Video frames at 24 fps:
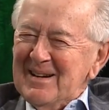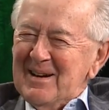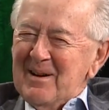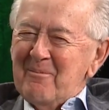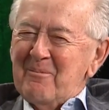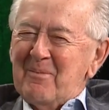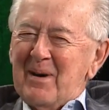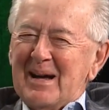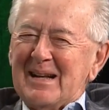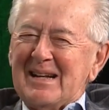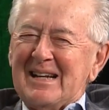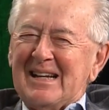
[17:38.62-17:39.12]

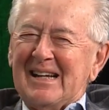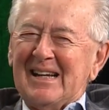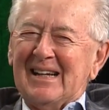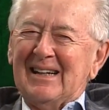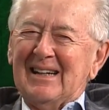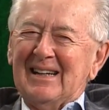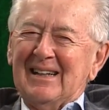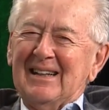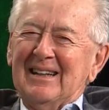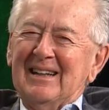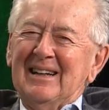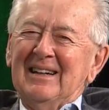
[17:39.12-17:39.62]
But
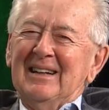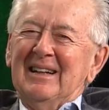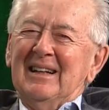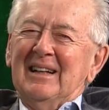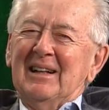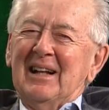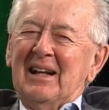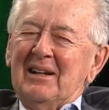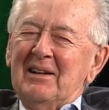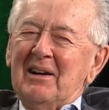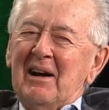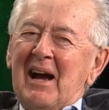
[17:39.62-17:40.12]

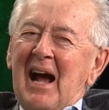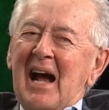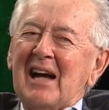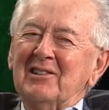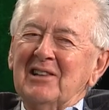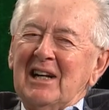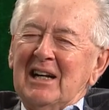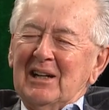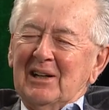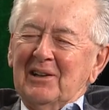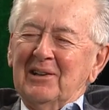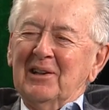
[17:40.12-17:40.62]
they
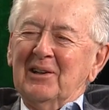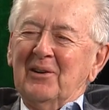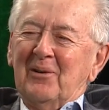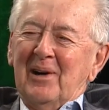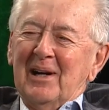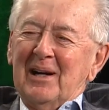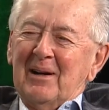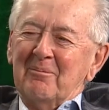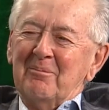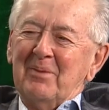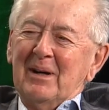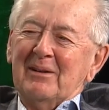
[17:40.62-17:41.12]
actually learned
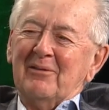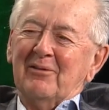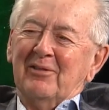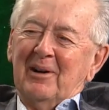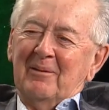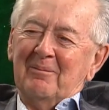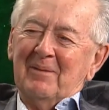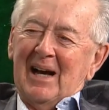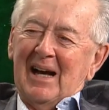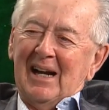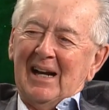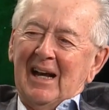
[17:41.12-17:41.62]
quite a bit
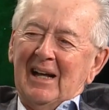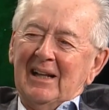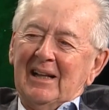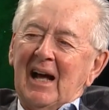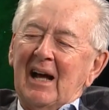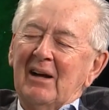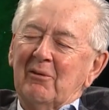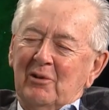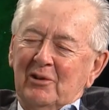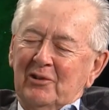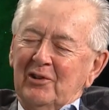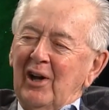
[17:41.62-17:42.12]
from that.
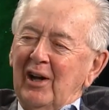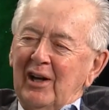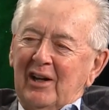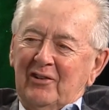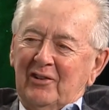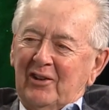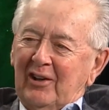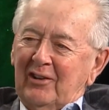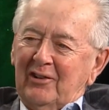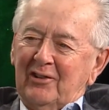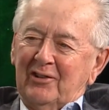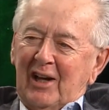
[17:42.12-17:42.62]
That was not a
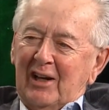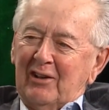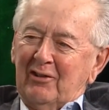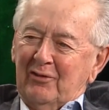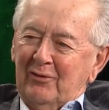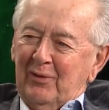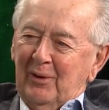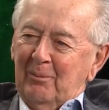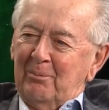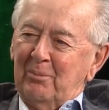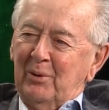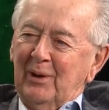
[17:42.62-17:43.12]

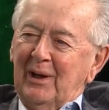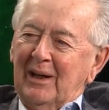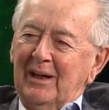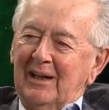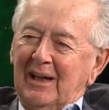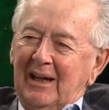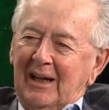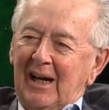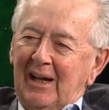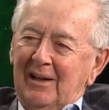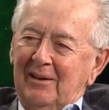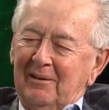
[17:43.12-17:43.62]
successful putting
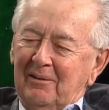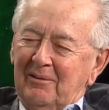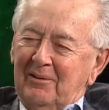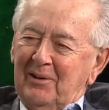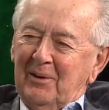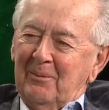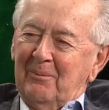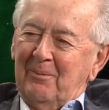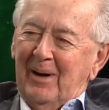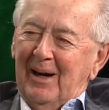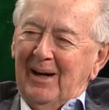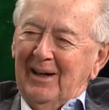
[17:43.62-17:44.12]
together of
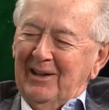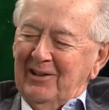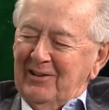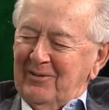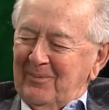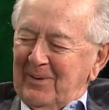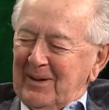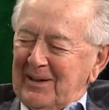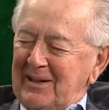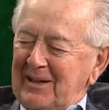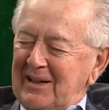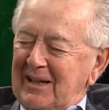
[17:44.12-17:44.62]
two parties,
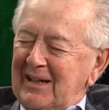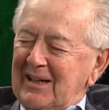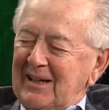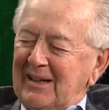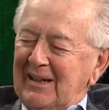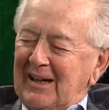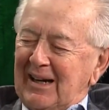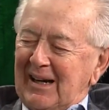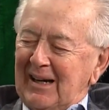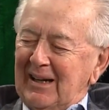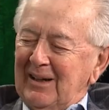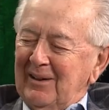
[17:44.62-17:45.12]
but
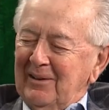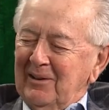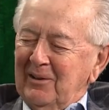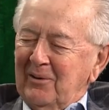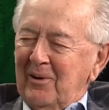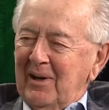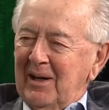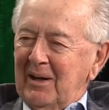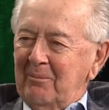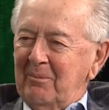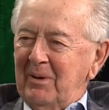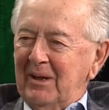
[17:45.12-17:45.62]
I learned
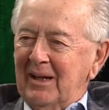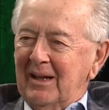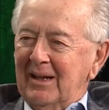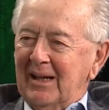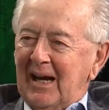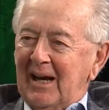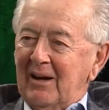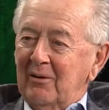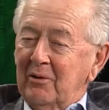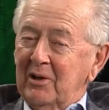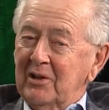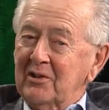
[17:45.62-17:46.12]
quite a bit of
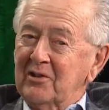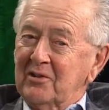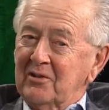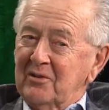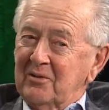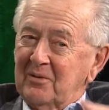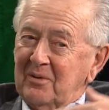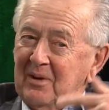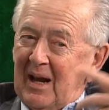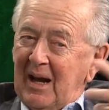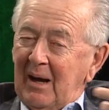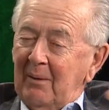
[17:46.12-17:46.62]
that,
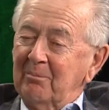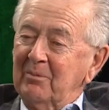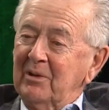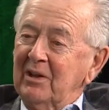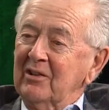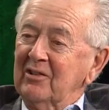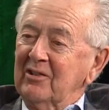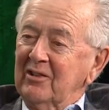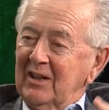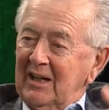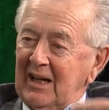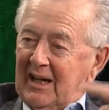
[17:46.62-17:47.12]
which helped
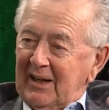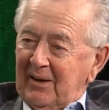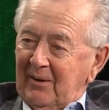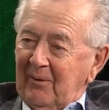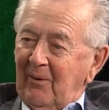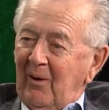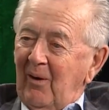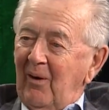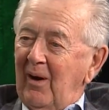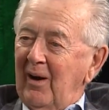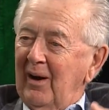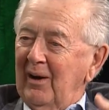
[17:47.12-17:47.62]
us
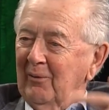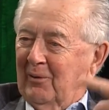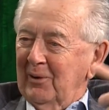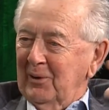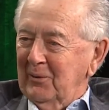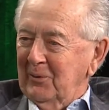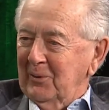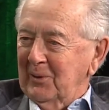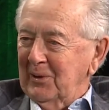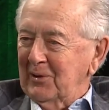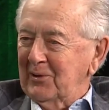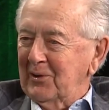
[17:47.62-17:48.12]
later on when
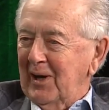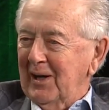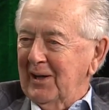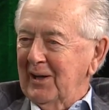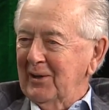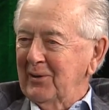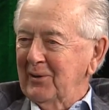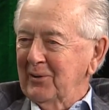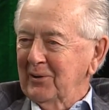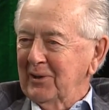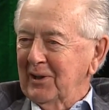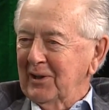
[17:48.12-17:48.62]
we were trying to
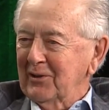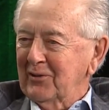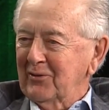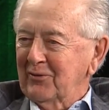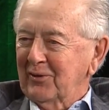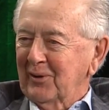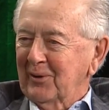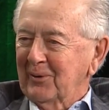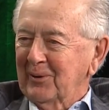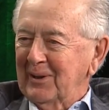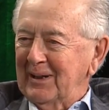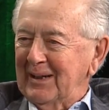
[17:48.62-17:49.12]
do this
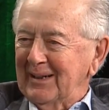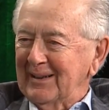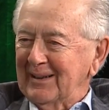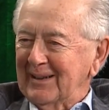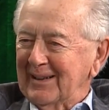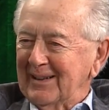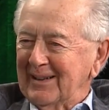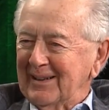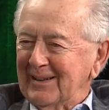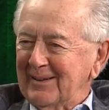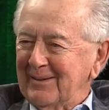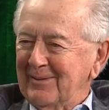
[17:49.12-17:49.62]
for real
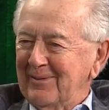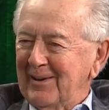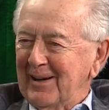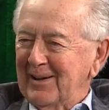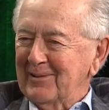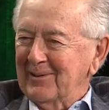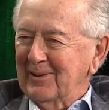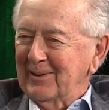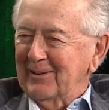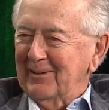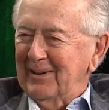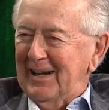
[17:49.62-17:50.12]
in the
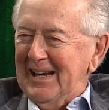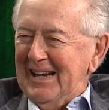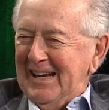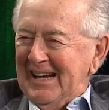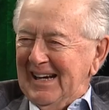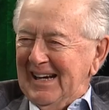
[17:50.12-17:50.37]
federal arena.